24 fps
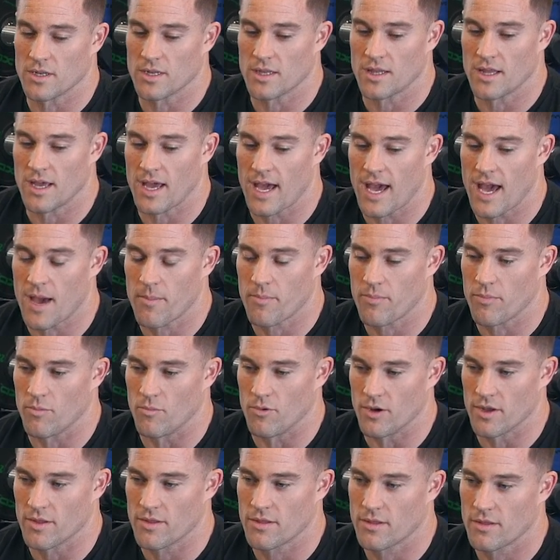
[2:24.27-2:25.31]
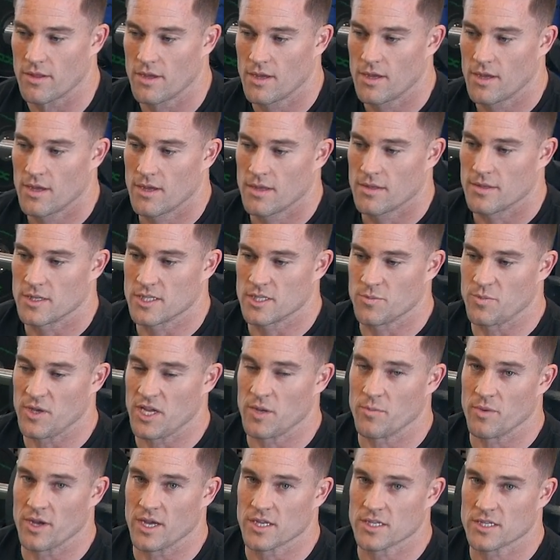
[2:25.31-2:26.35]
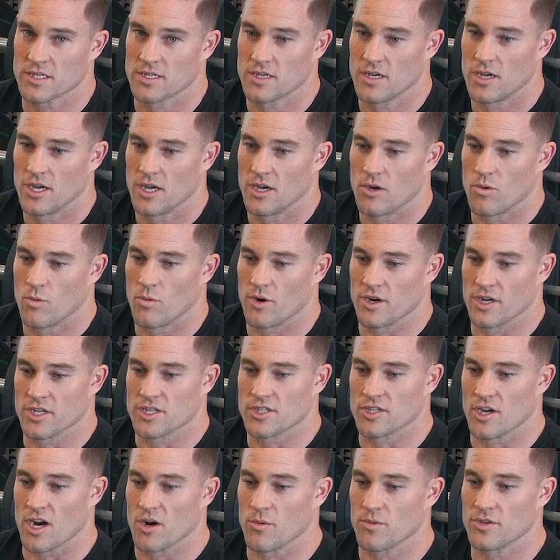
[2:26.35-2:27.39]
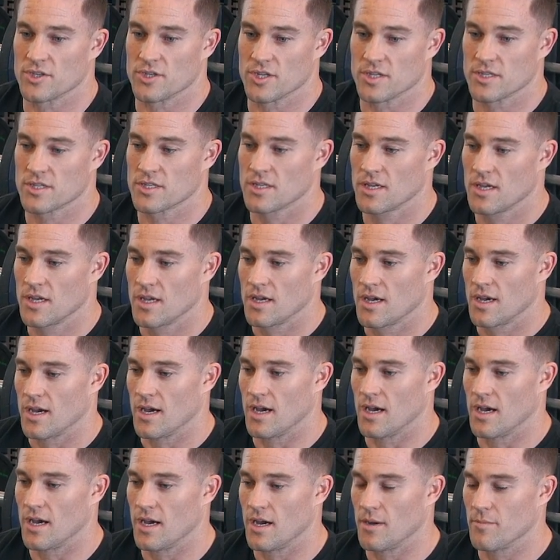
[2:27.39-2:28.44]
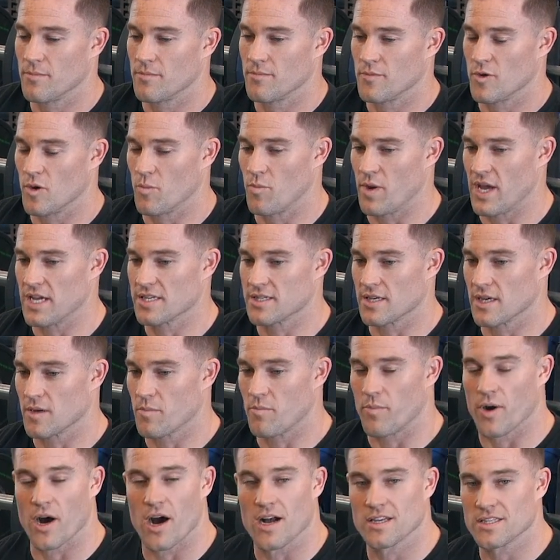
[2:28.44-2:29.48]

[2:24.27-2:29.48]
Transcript: the app with the speed bench, we're gonna start with just your basic pause